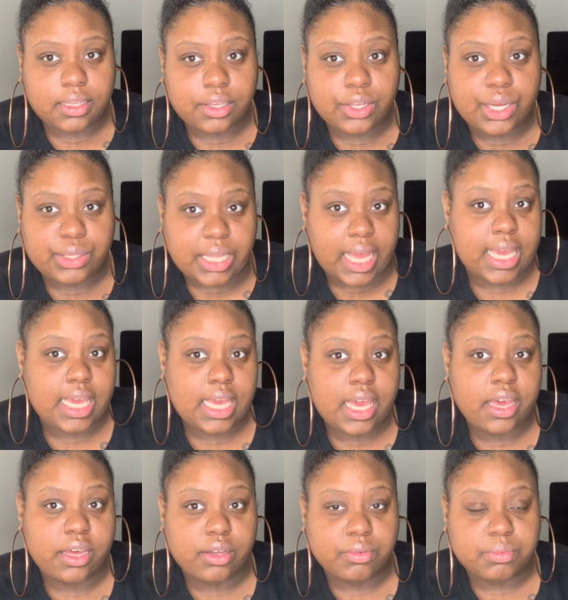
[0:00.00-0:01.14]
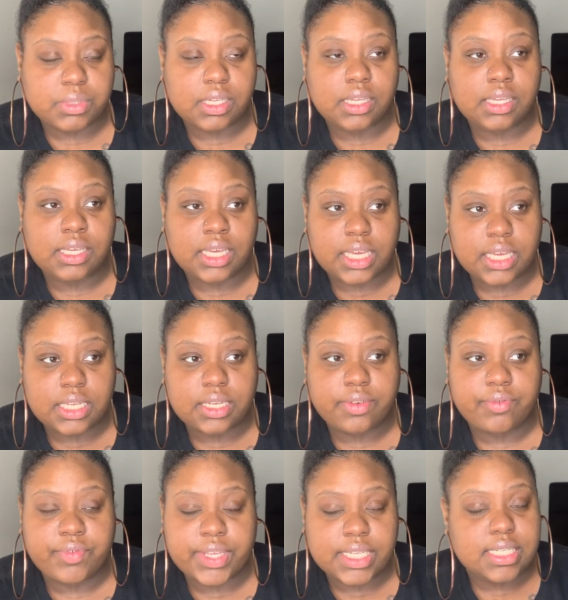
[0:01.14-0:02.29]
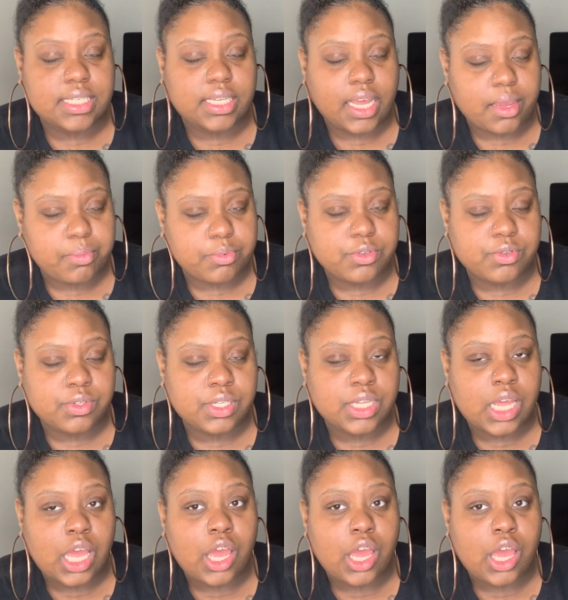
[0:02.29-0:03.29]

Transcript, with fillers: you know, that he helped get Vince Staples